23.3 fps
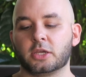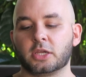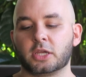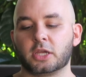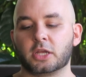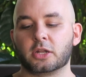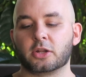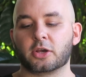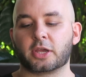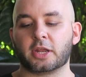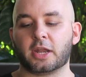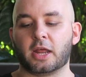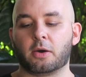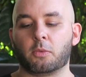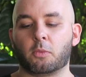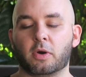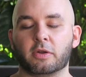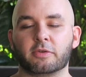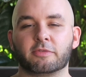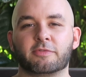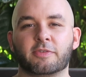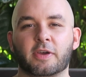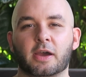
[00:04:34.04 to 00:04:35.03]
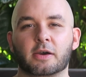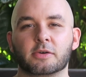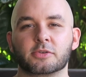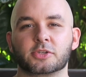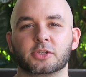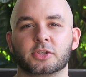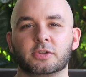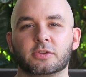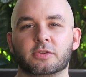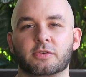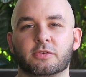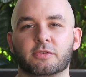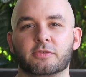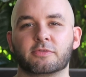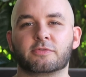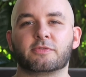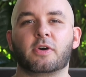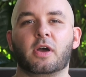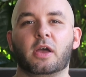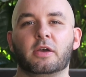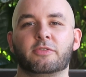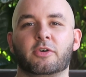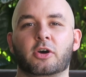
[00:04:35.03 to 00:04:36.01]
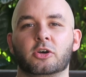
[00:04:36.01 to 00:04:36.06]
You're looking at
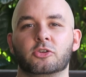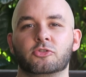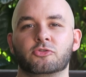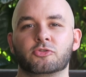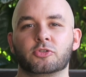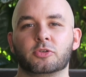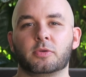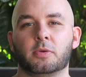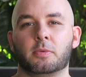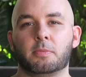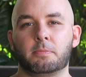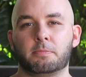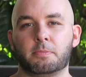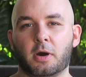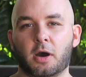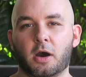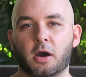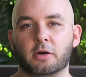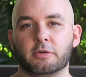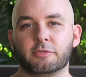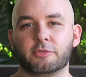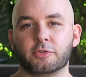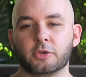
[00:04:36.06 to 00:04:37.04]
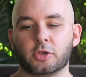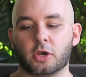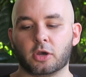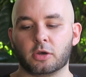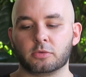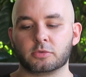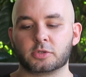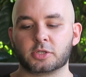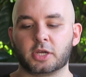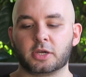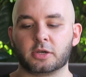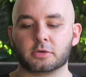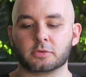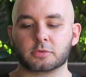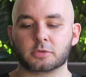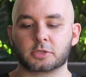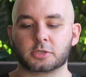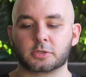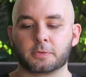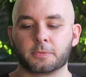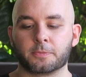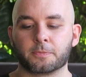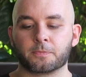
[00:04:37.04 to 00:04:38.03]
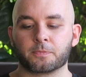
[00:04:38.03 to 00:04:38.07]
1,500 baht for your
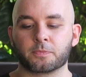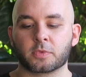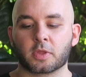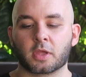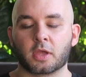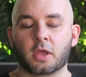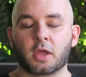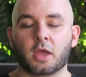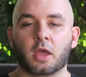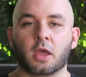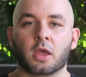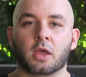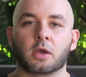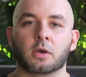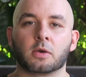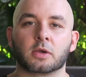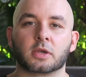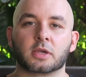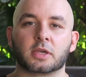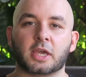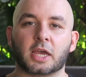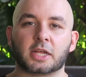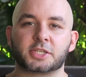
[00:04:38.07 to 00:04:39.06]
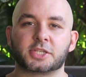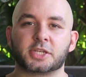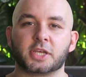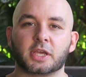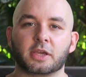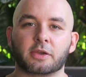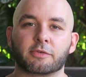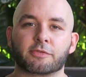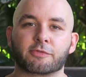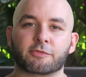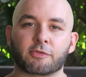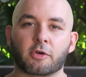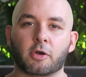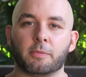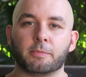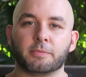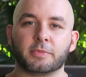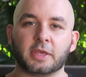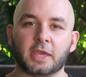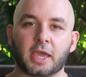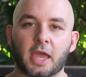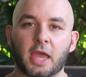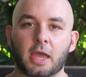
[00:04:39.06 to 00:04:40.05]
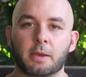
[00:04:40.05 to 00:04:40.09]
hotels. Getting
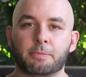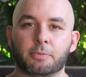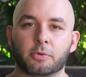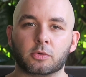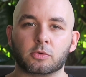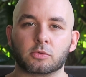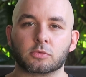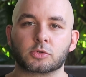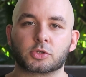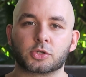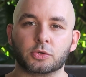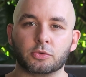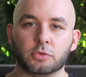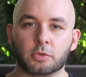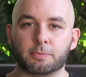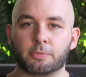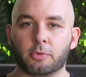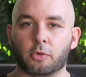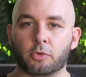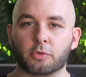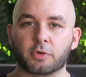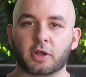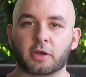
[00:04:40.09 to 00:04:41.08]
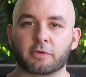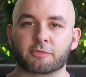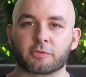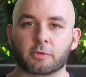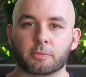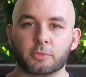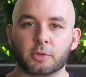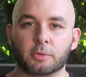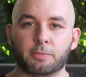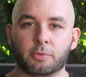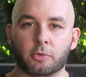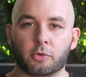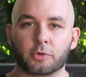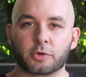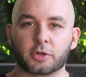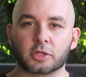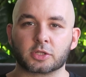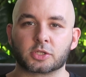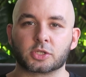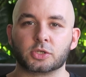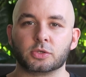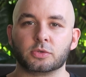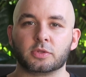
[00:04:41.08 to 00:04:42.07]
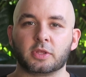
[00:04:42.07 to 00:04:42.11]
from the airport to the border, from the
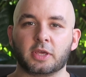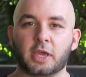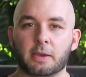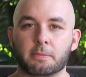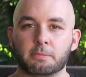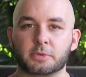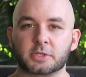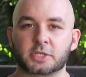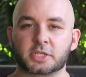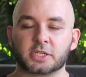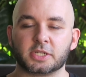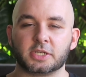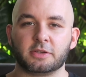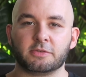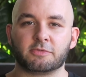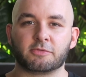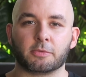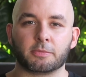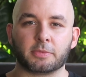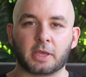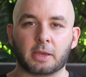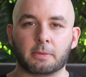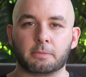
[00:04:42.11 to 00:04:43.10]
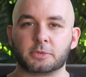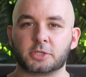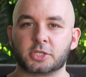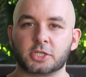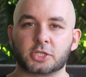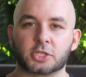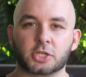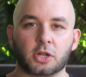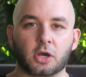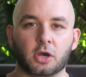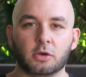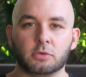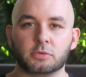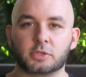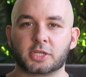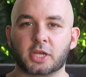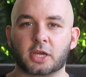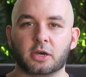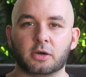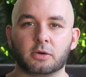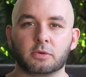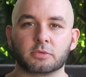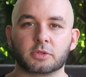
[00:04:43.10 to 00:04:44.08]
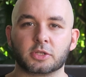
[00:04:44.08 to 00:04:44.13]
border to the embassy, from the embassy to the
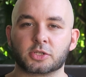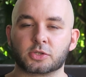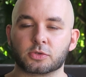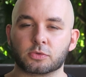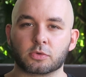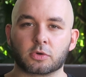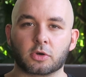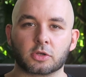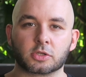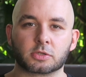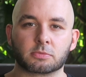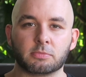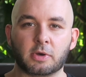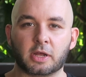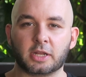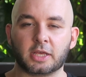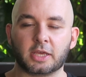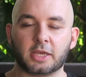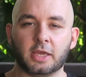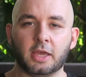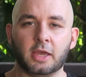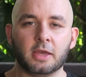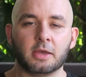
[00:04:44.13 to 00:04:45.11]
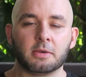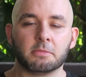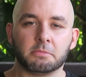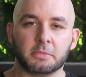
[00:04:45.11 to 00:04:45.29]
hotel, this all costs money.